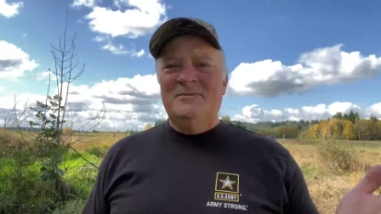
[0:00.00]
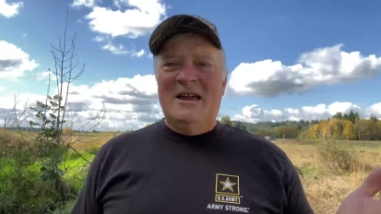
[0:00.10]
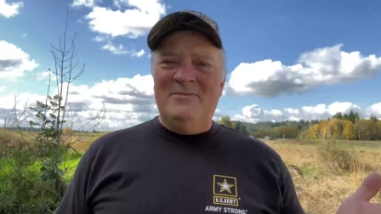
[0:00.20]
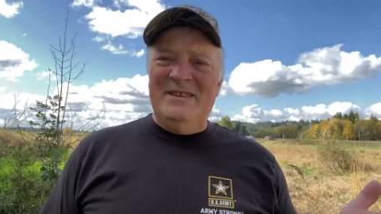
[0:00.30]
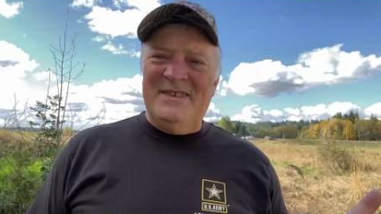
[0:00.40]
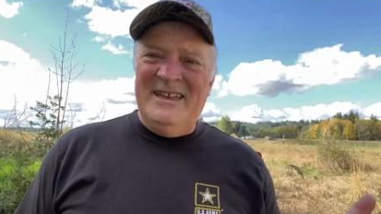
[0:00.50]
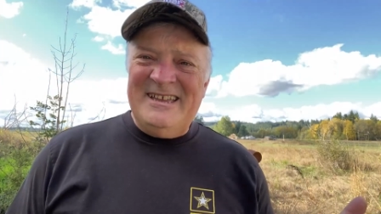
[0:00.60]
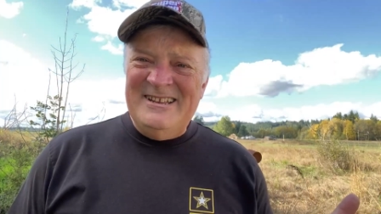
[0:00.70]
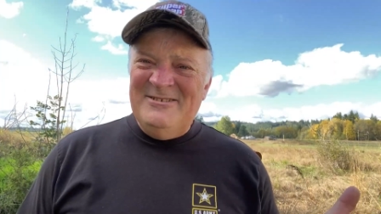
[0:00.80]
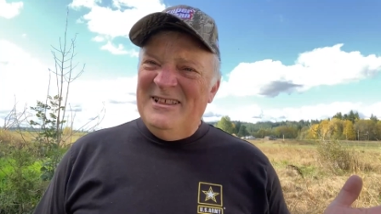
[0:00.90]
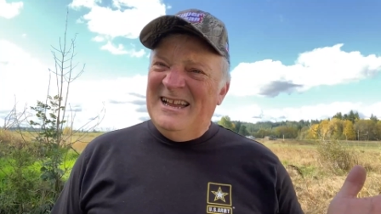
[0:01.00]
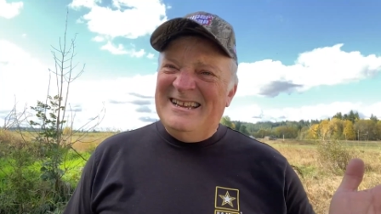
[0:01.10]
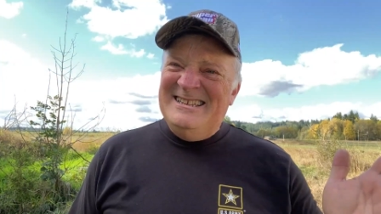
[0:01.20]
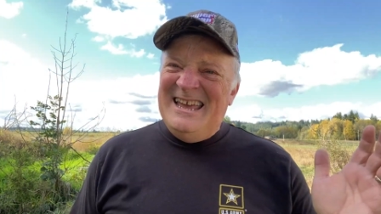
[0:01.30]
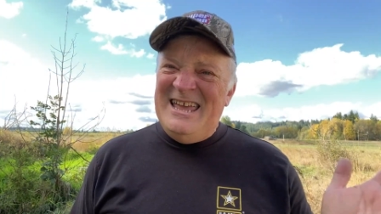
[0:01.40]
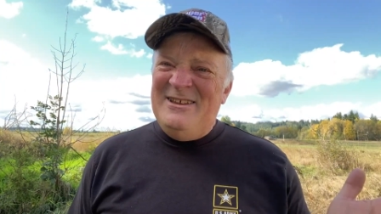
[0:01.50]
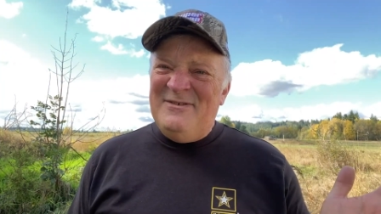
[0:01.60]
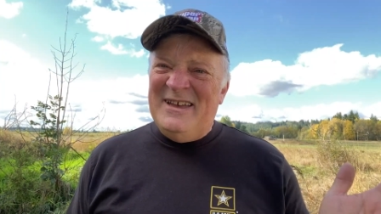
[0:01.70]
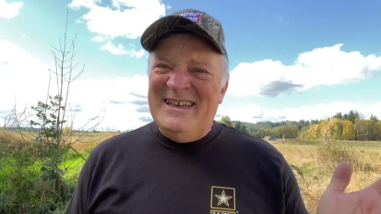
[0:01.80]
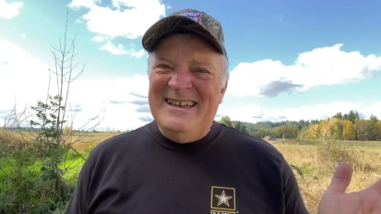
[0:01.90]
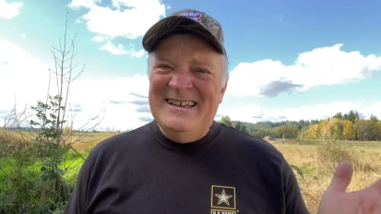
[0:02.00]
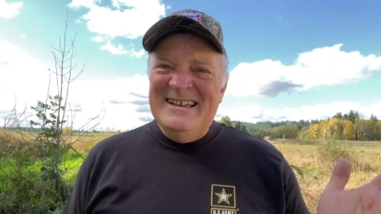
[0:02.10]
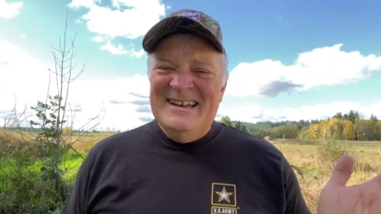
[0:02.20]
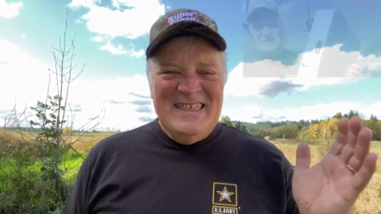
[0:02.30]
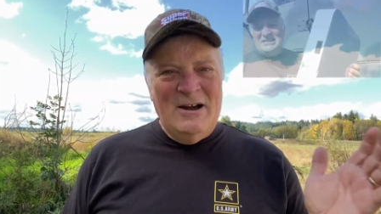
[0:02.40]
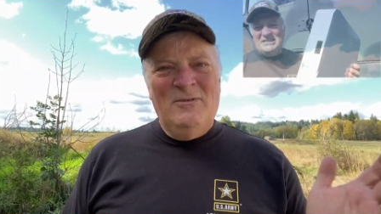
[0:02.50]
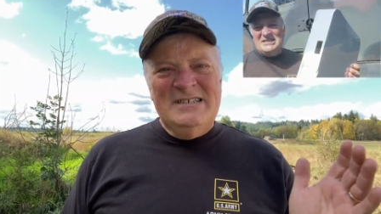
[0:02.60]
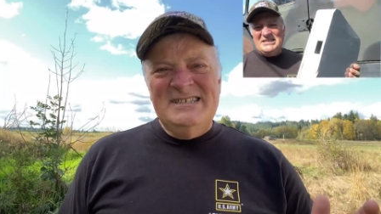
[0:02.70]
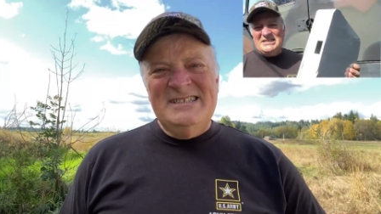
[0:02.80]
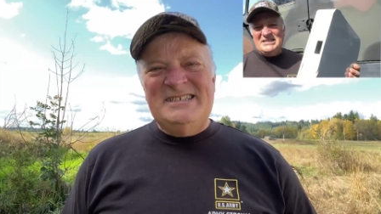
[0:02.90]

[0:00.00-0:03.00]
you might be thinking. You're like, Dave, that wasn't